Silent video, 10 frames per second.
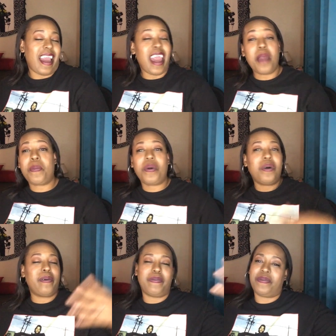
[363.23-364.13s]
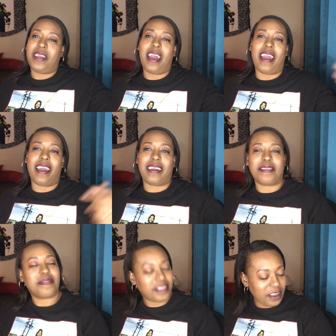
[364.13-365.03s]
Apryl, hey,
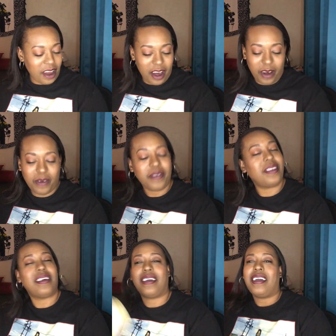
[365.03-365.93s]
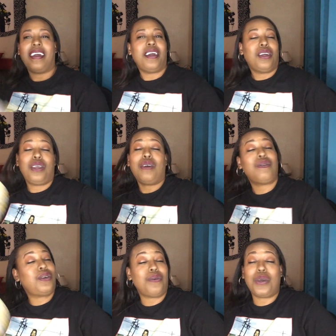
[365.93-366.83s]
you know, you
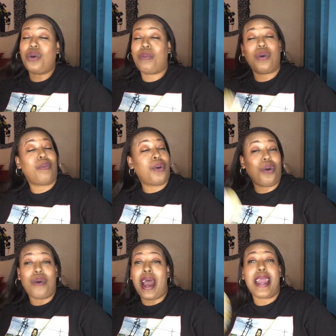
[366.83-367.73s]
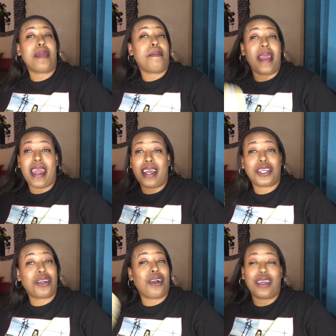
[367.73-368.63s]
do you, boo-boo. I ain't mad at
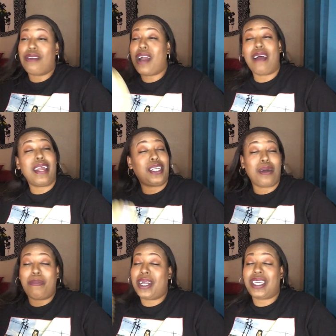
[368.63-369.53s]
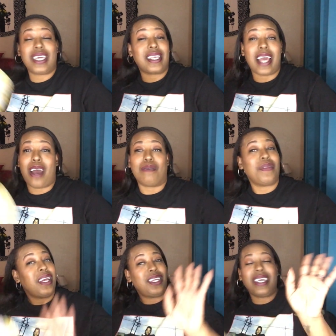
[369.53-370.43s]
you, girl. You gonna let your butt cheeks out.
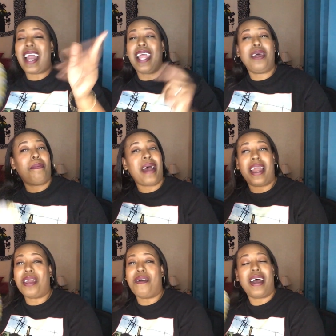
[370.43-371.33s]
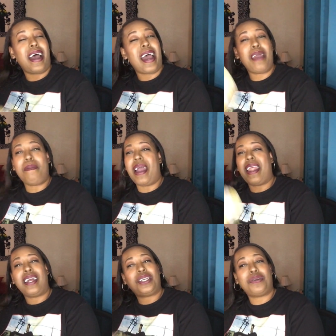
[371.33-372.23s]
She got a little body on her. I ain't mad
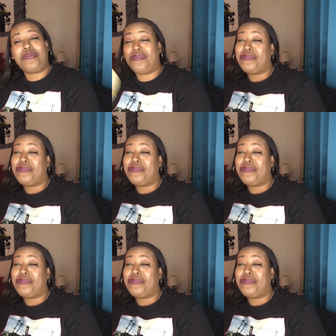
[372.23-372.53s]
at you.